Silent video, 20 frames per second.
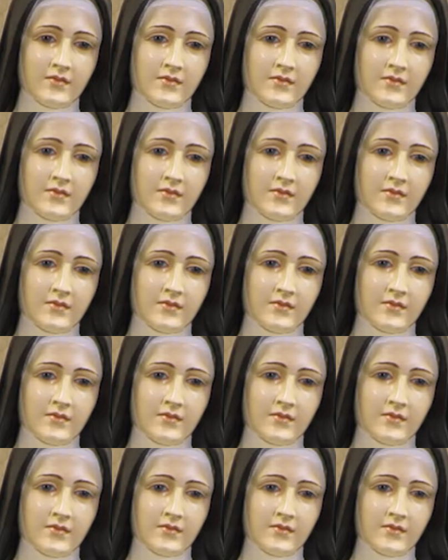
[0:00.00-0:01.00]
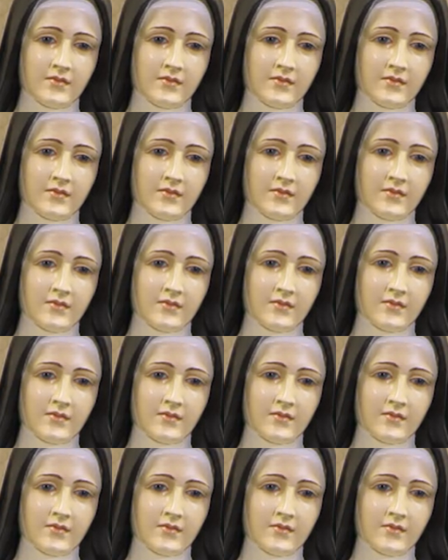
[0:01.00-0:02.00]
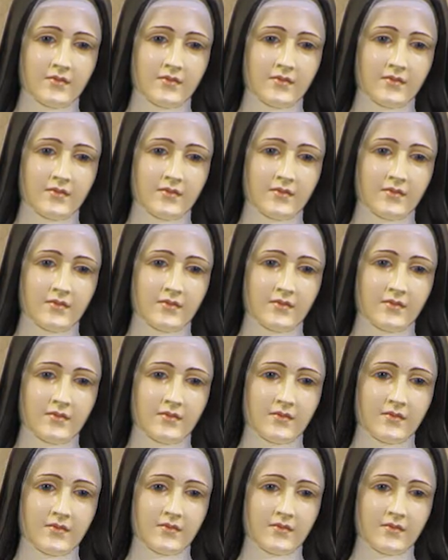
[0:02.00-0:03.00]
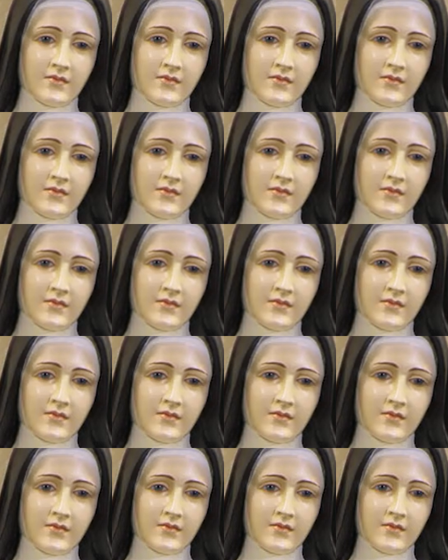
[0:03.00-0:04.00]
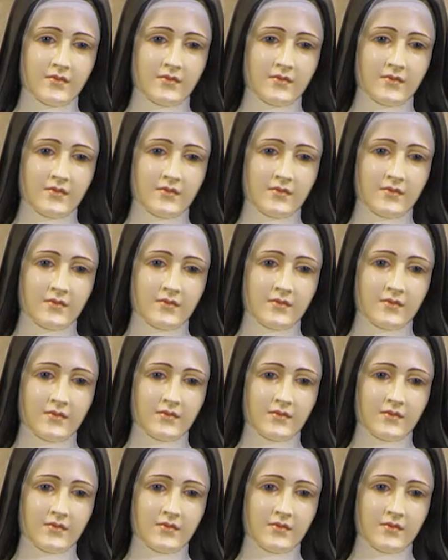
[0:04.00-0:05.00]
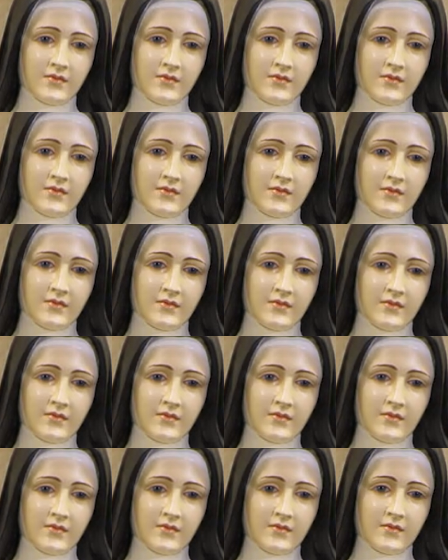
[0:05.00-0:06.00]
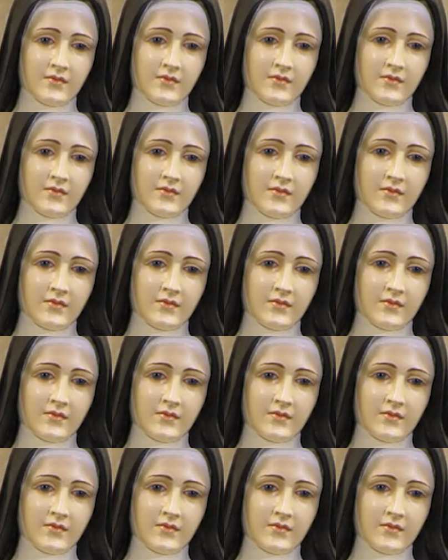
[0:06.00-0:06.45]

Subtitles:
This person isn't speaking.